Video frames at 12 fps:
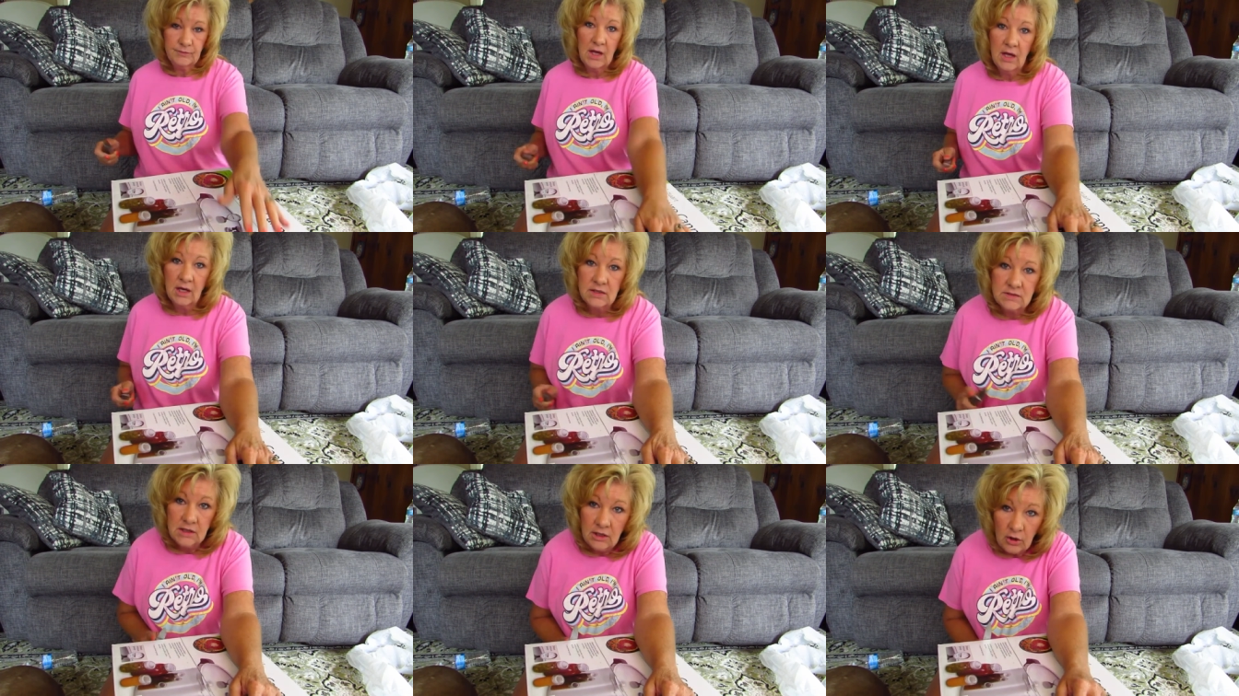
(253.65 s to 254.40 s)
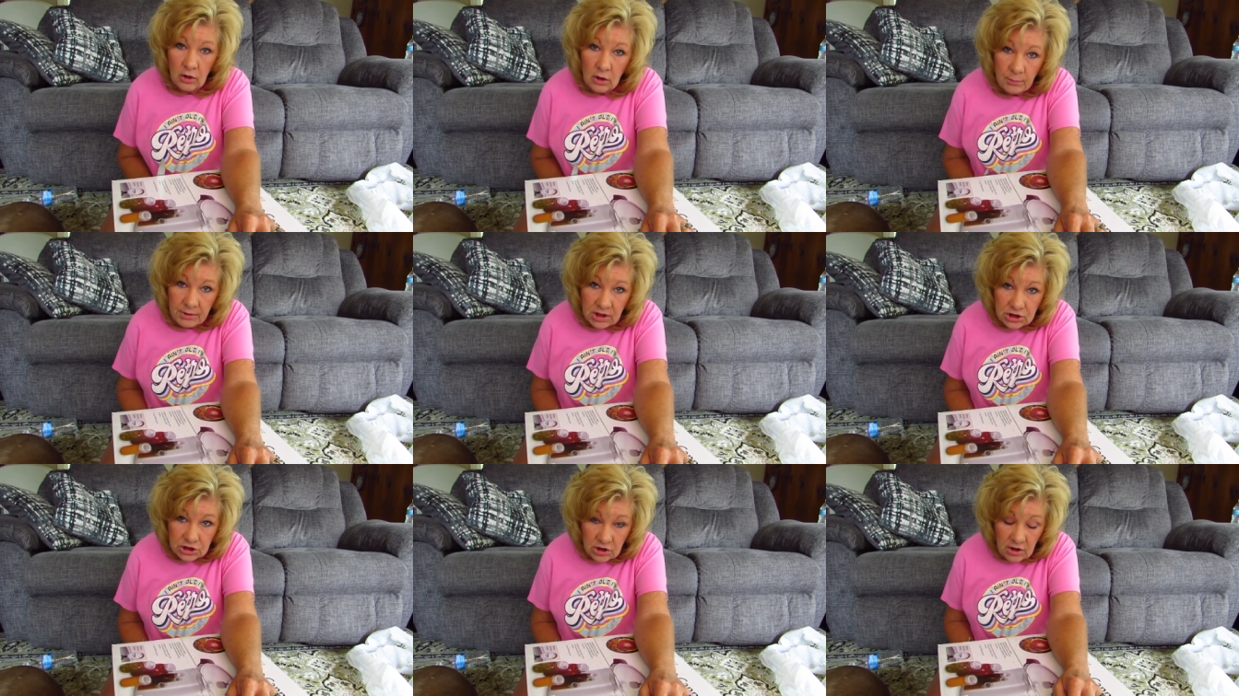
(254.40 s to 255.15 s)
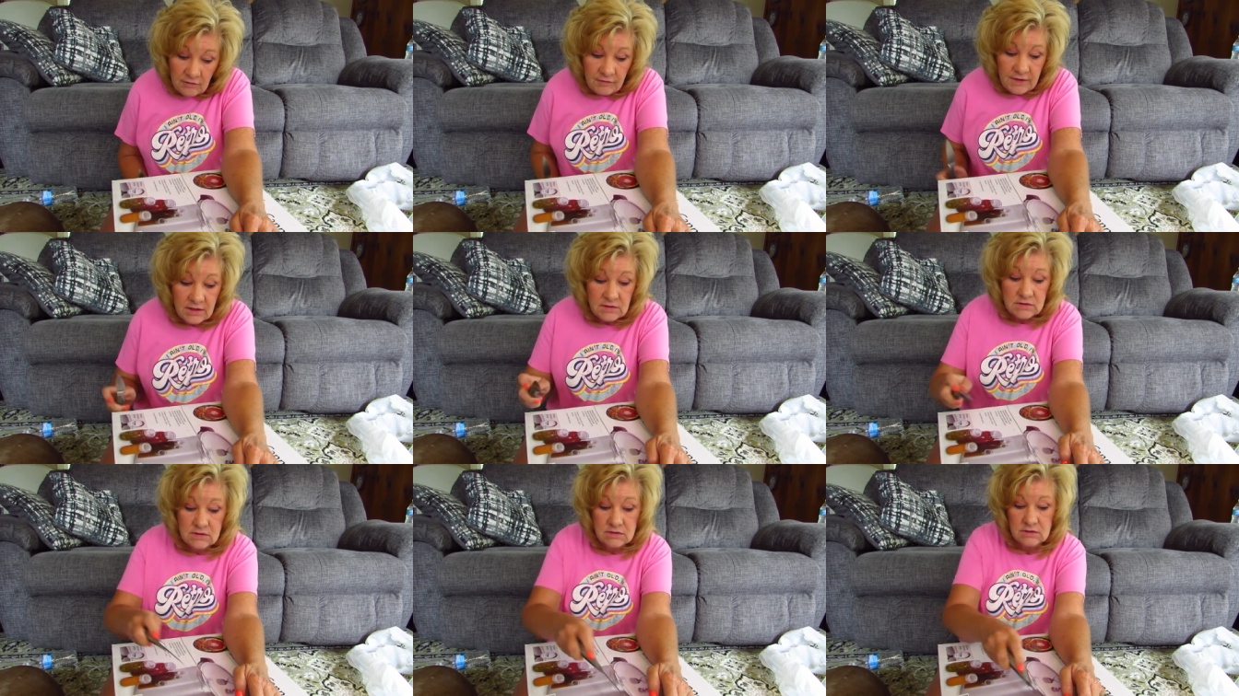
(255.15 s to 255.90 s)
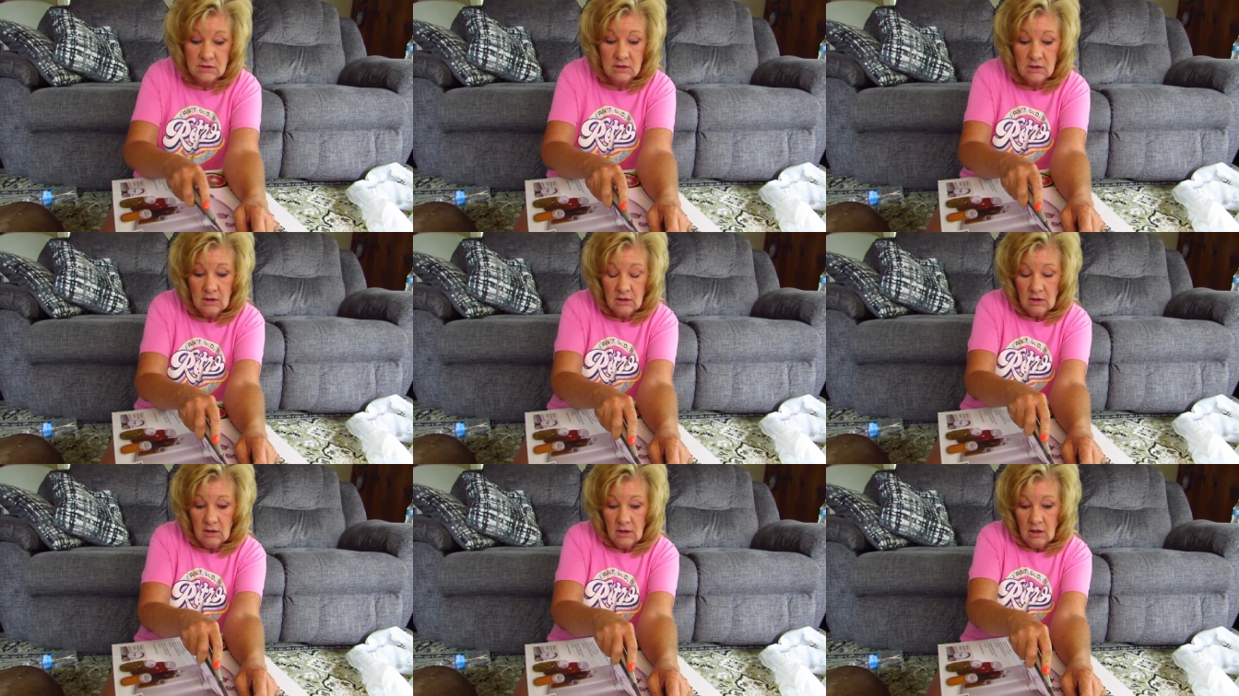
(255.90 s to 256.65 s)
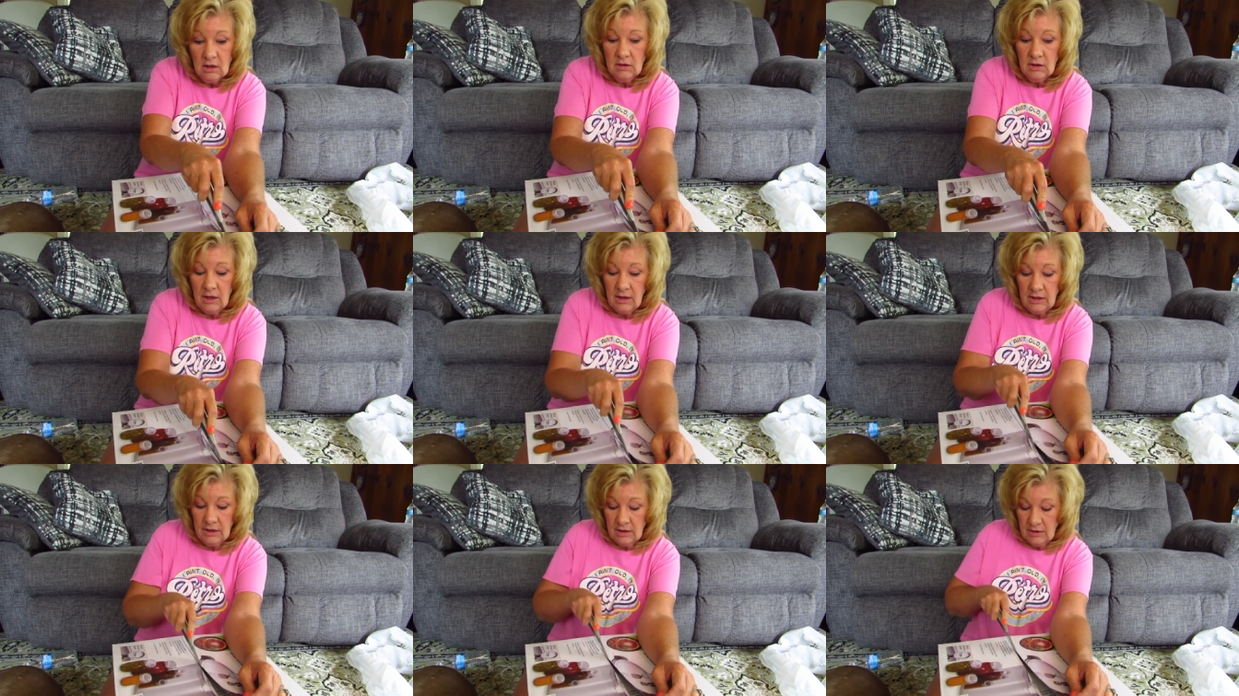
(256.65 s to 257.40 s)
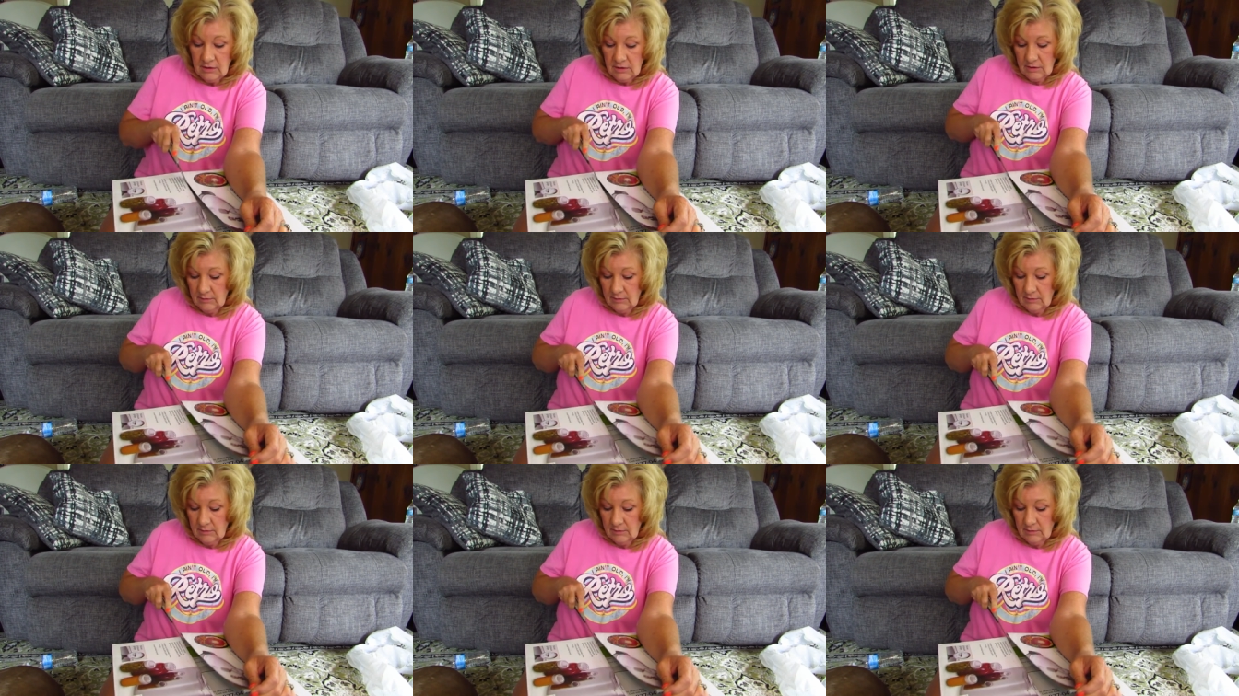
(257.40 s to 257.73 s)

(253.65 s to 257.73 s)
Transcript: and I sent her a picture of this and